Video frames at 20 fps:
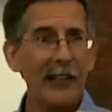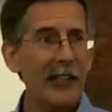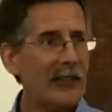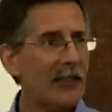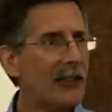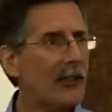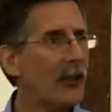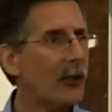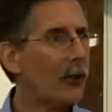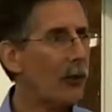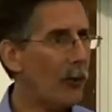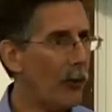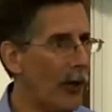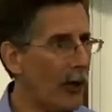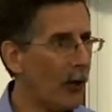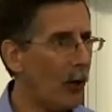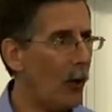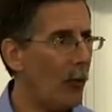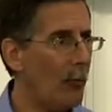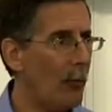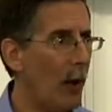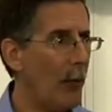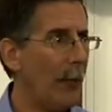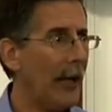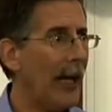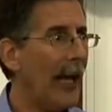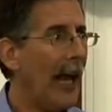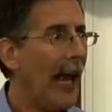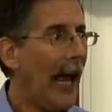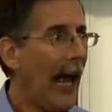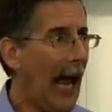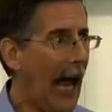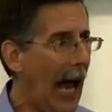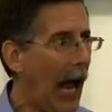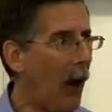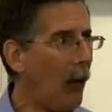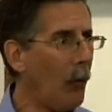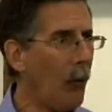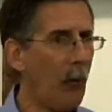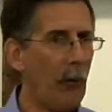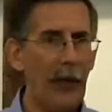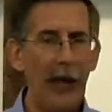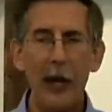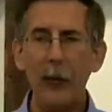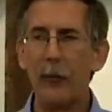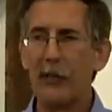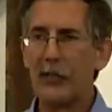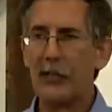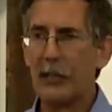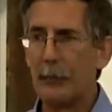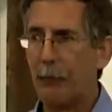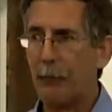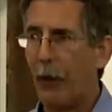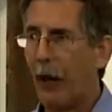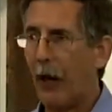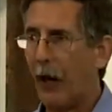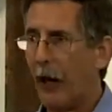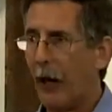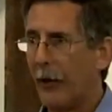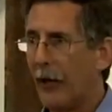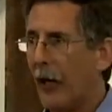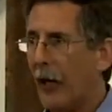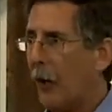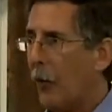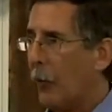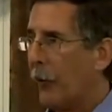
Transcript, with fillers: This is a critical moment. How will they respond